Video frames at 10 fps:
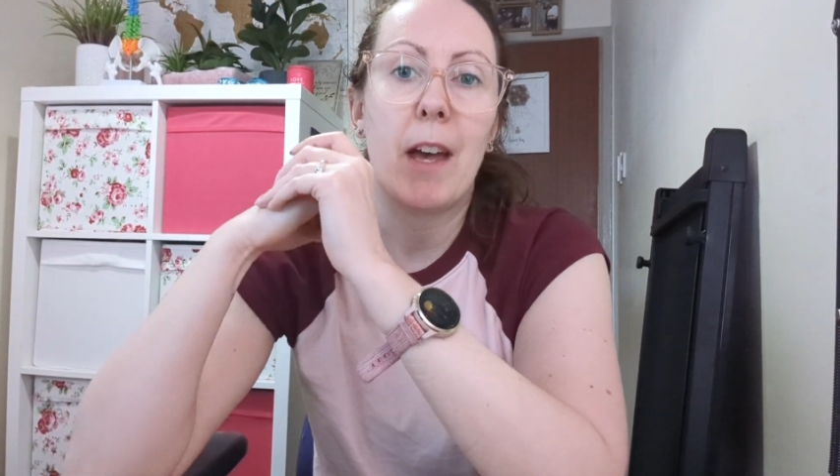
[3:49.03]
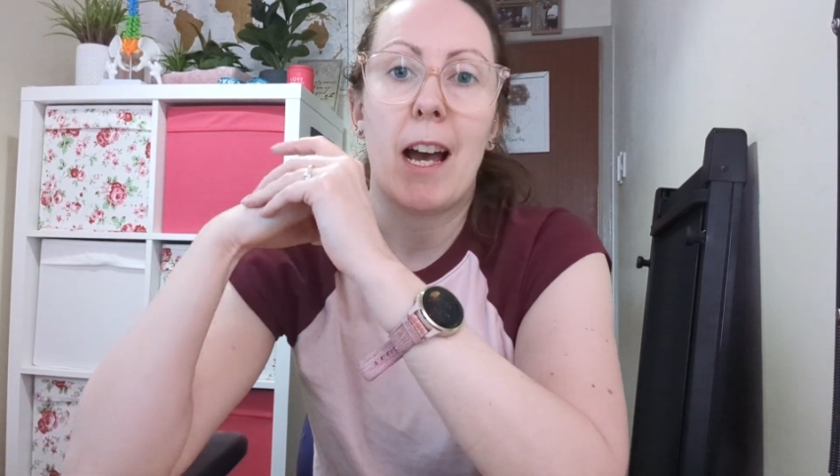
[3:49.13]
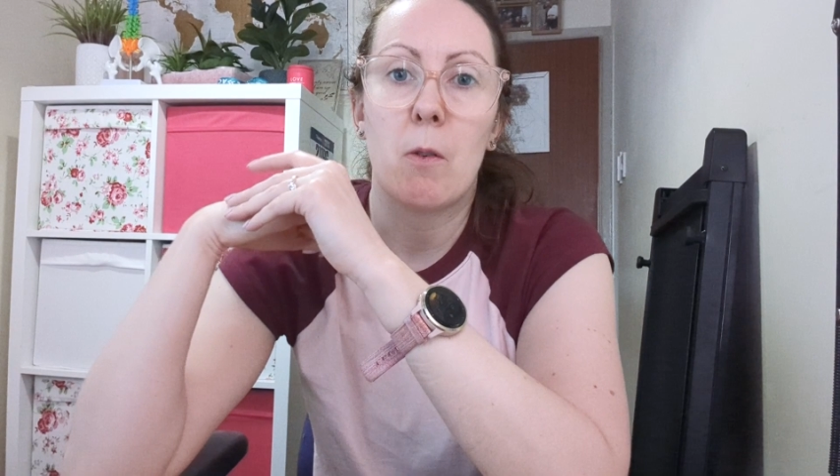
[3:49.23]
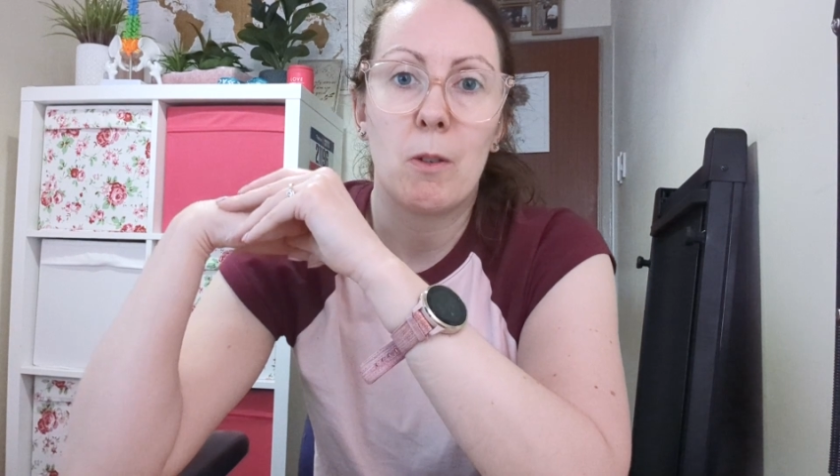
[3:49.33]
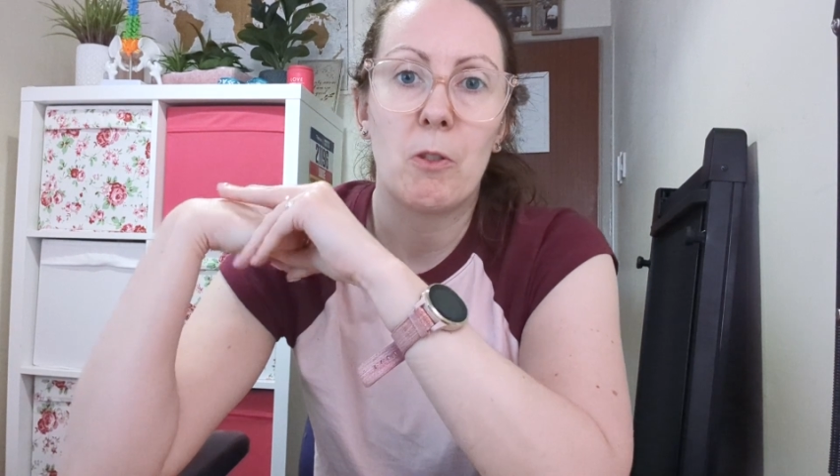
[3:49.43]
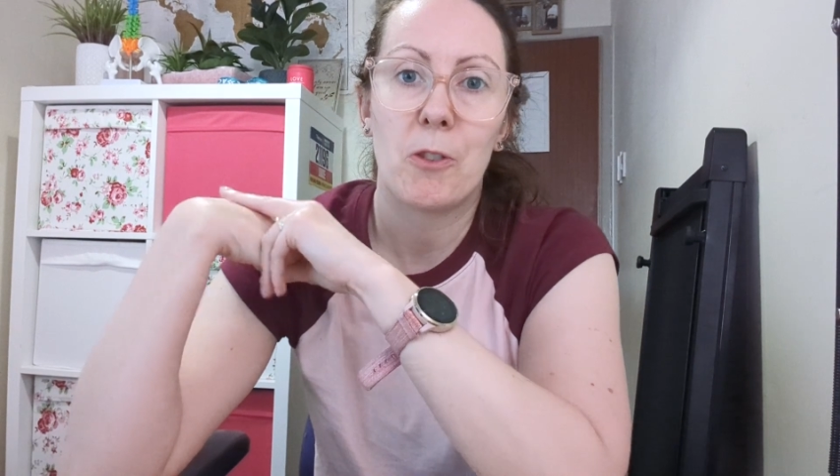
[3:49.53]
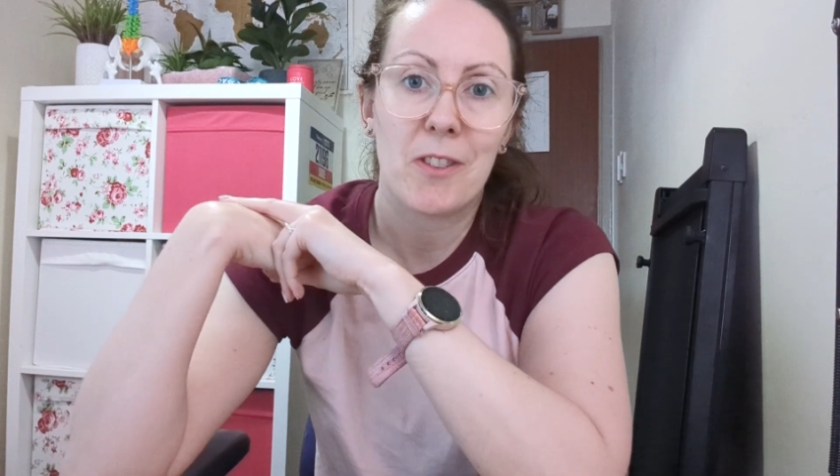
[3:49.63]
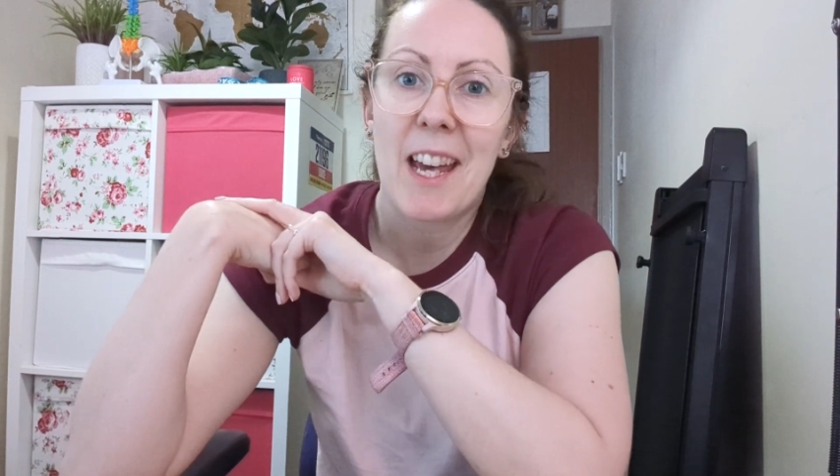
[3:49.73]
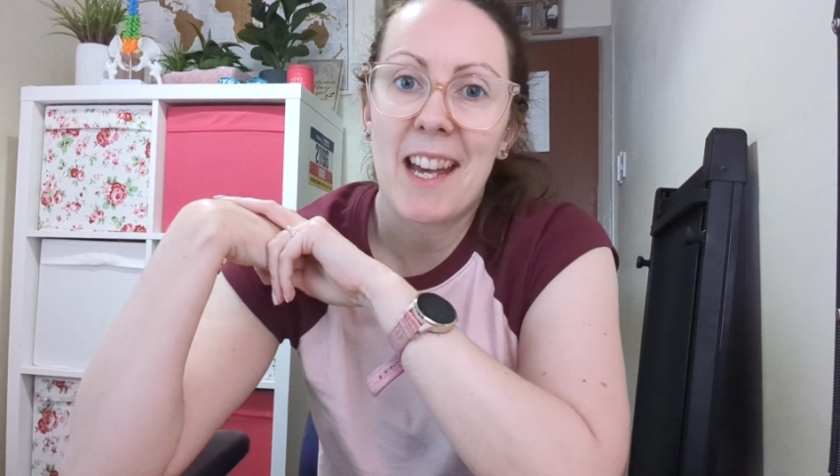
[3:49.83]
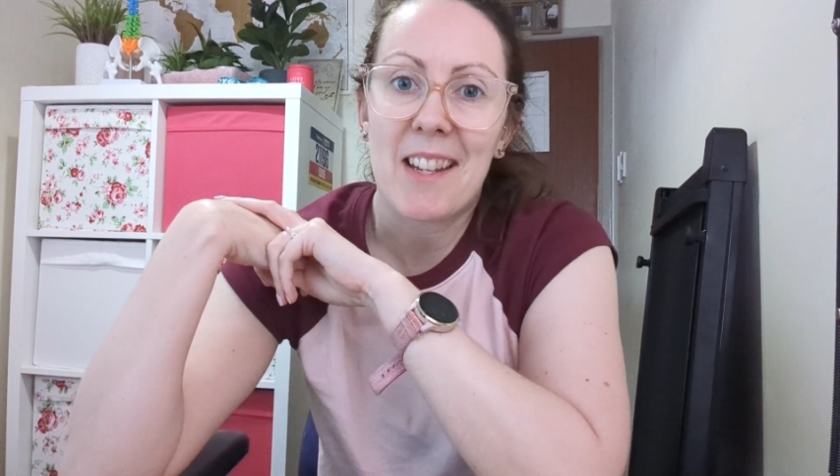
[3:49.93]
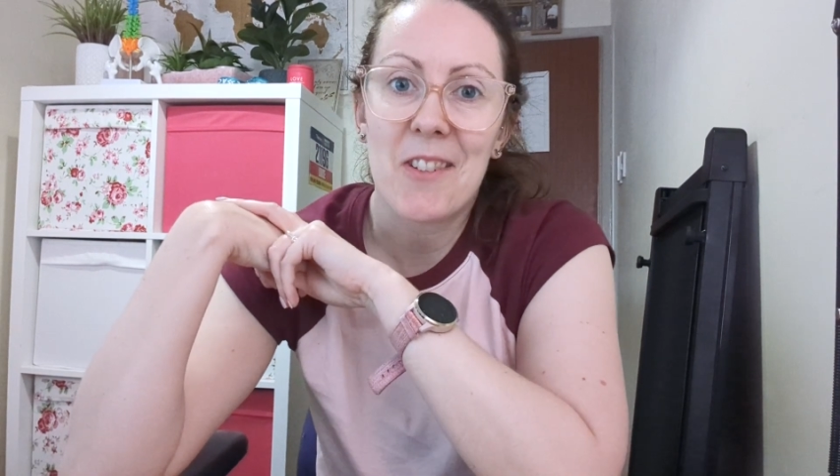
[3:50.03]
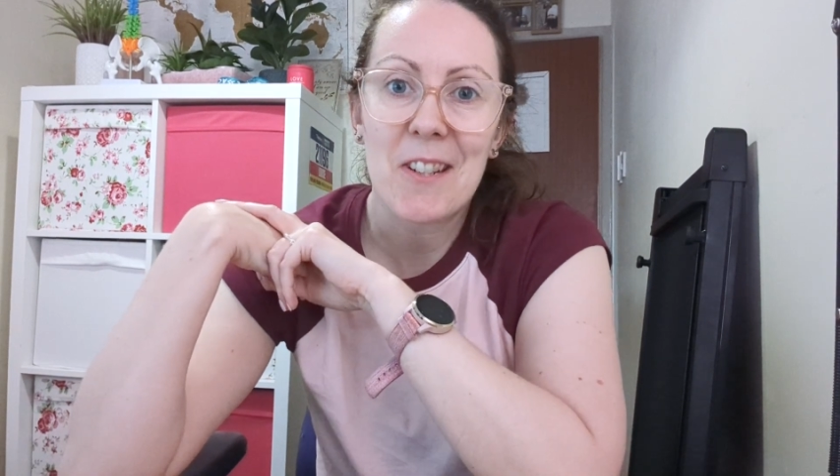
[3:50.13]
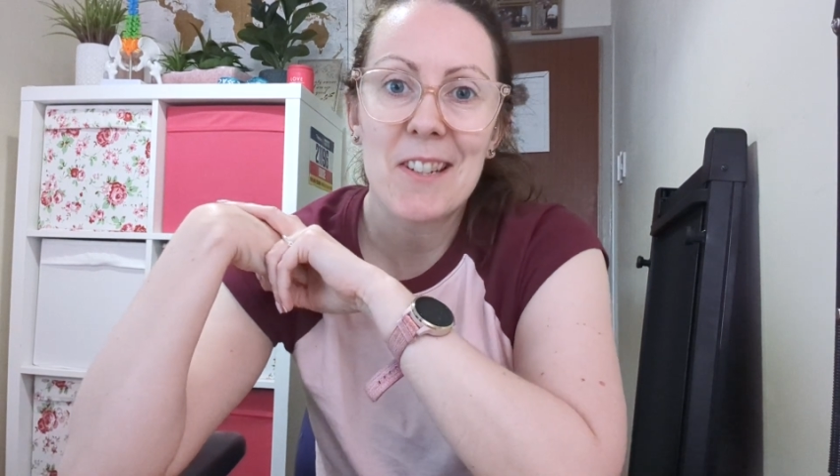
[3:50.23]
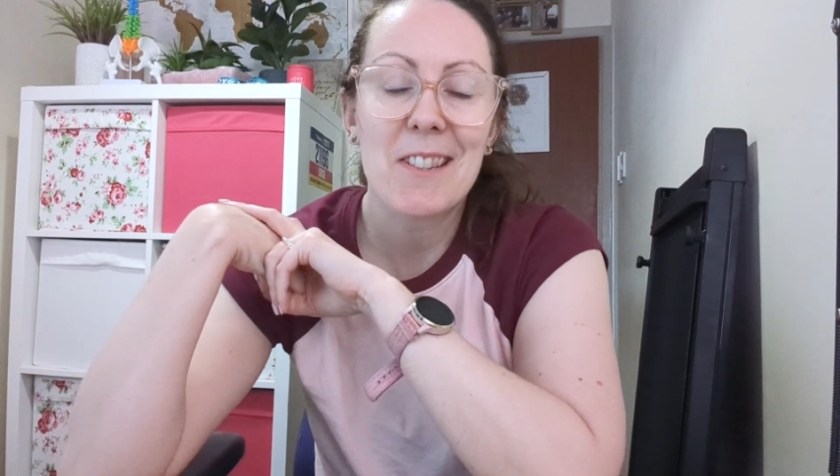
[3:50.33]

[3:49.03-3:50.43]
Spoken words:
I will just get injured.